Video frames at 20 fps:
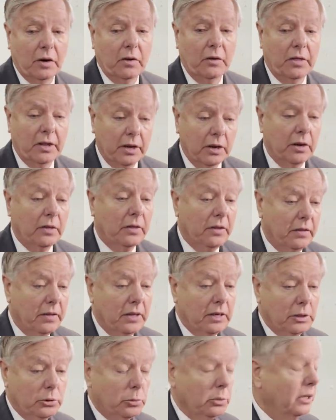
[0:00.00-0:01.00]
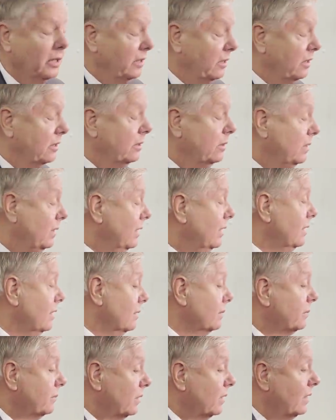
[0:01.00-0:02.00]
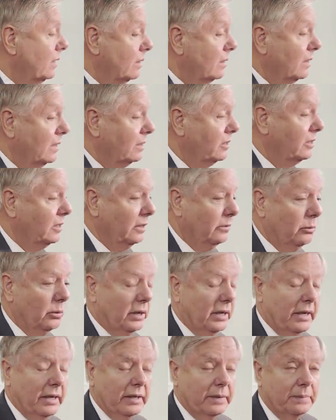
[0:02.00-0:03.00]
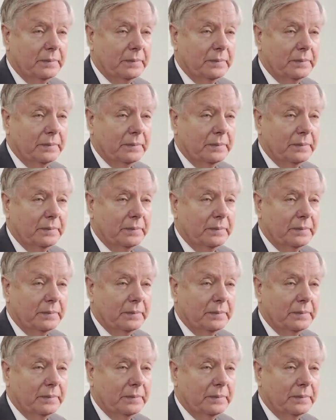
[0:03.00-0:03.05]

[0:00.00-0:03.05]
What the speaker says: Are there other things we can do? Yeah, let's see if we can.